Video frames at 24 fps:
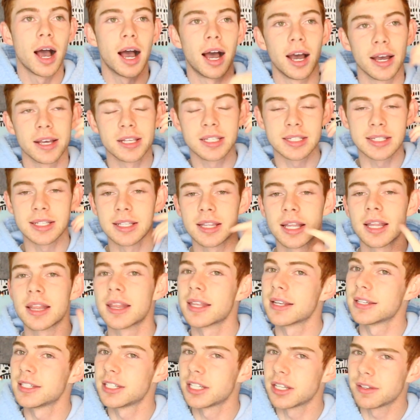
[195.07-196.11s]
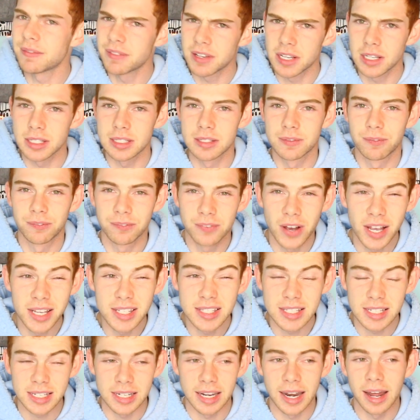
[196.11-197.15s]
I see that the TV is
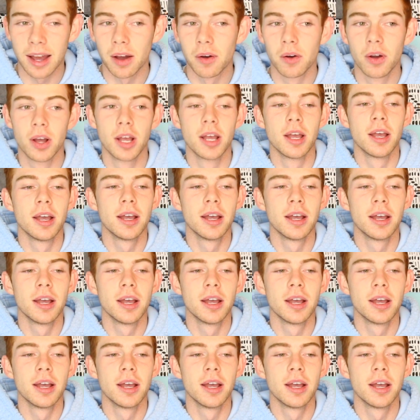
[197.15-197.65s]
fuzzy now.